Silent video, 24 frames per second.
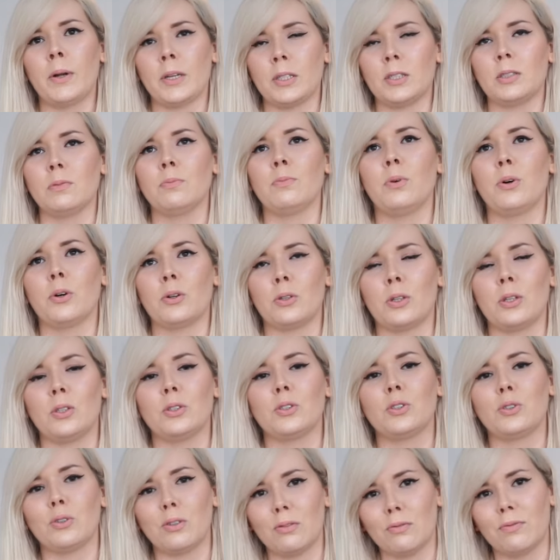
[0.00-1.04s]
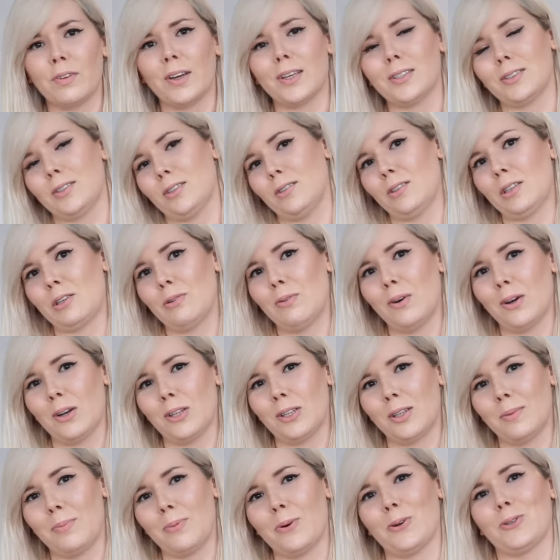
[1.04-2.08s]
but it's important to invest in the
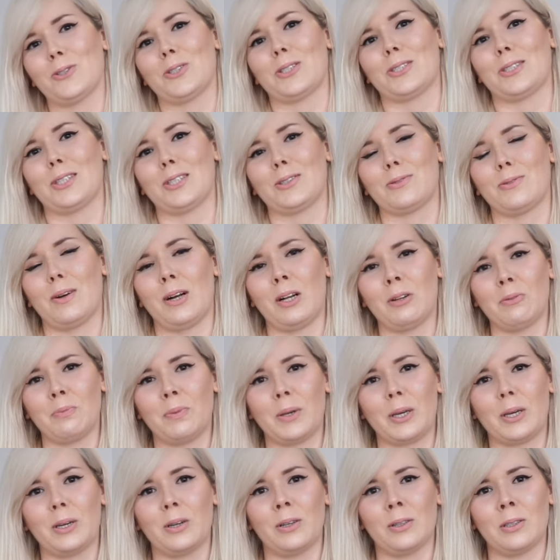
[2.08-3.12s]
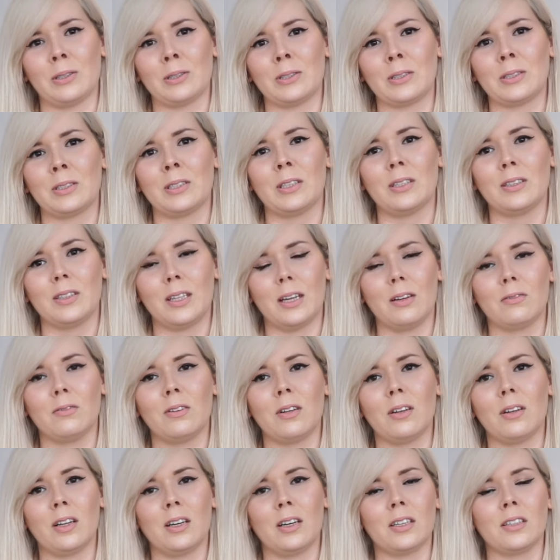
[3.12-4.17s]
quality projects as well, because
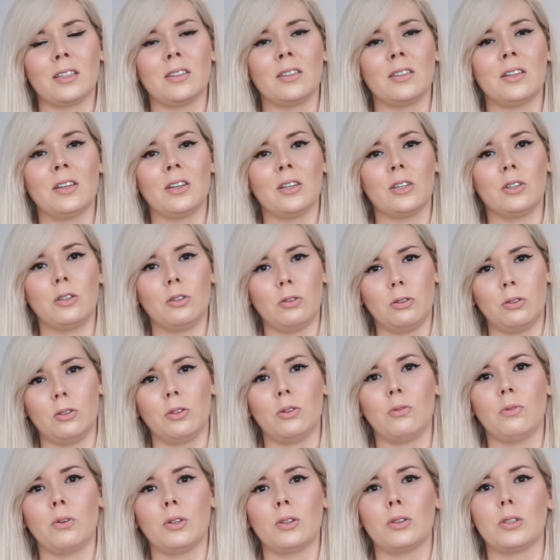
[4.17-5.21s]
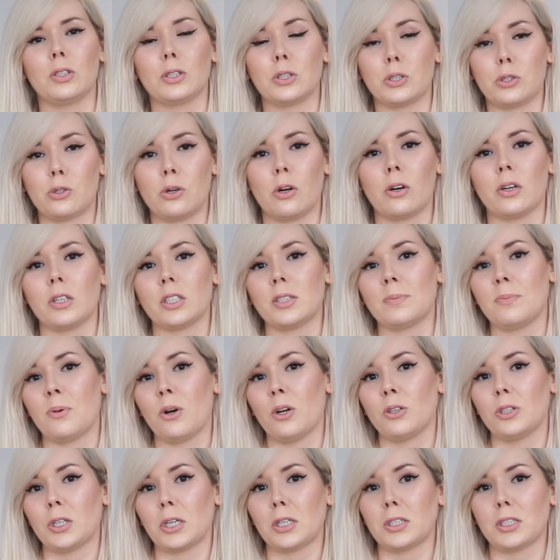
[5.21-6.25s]
down the line, you do want the
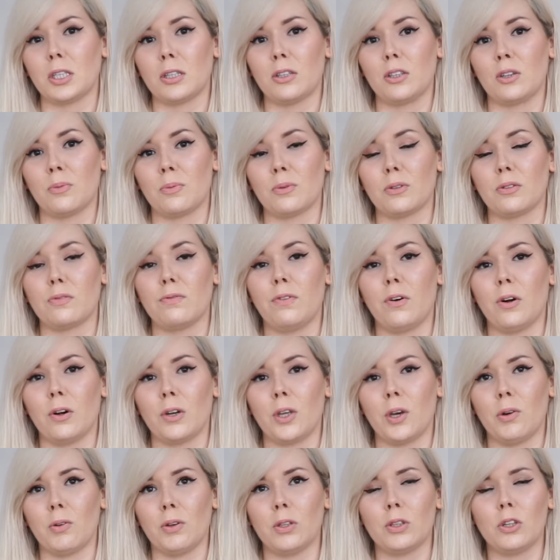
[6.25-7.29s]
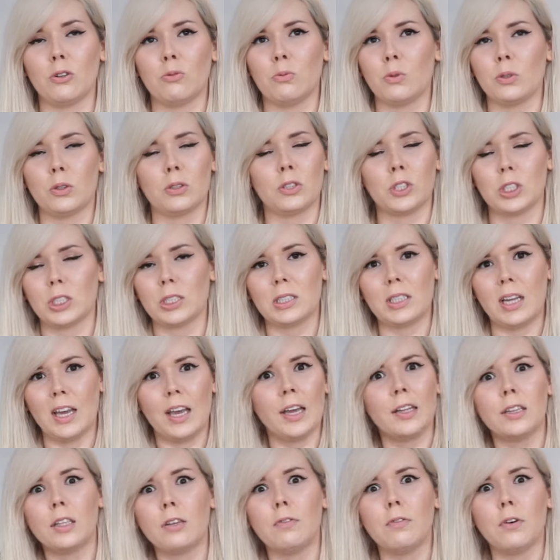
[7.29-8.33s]
strongest projects in your portfolio. You don't want just
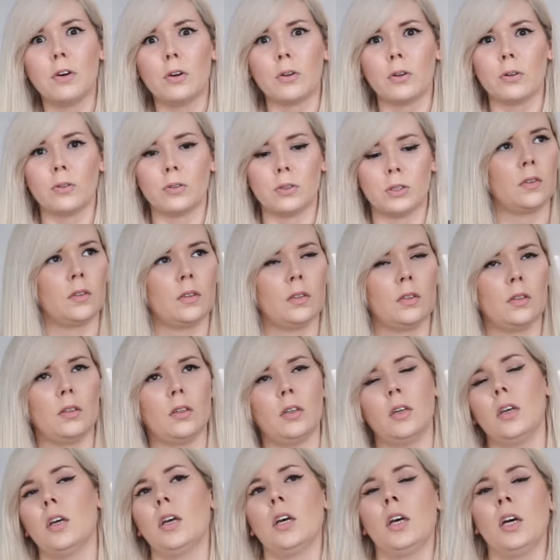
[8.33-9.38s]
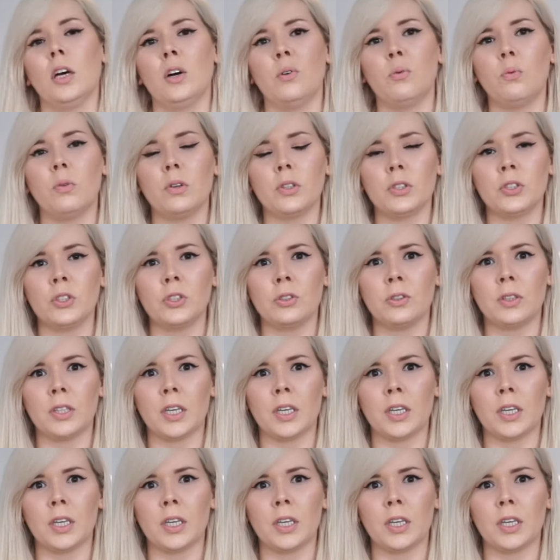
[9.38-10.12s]
any photos. Once you